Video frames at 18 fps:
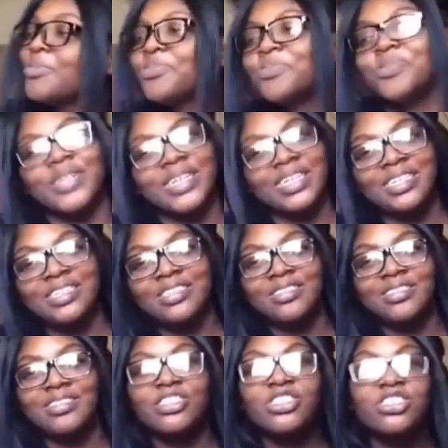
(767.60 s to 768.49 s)
But
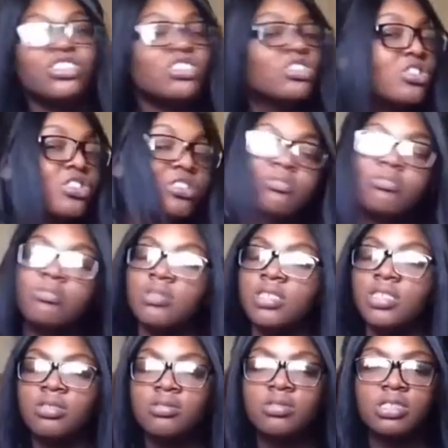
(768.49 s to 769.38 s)

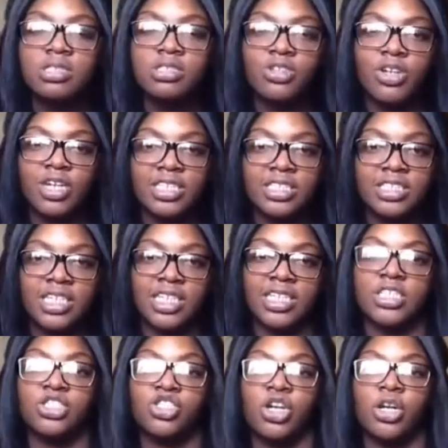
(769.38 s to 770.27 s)
it was just crazy. Like
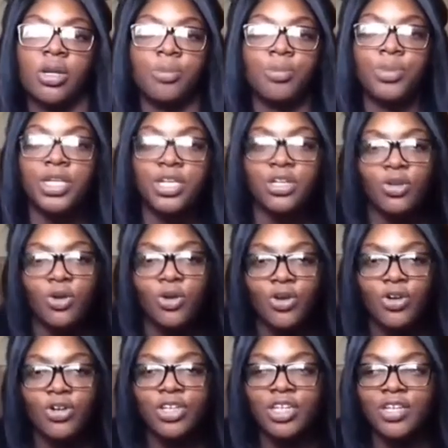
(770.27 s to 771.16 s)
he started beating on
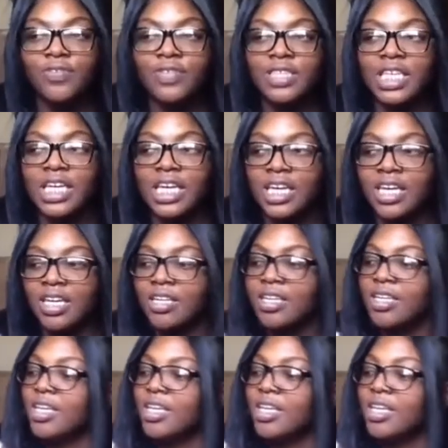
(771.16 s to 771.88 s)
her and everything.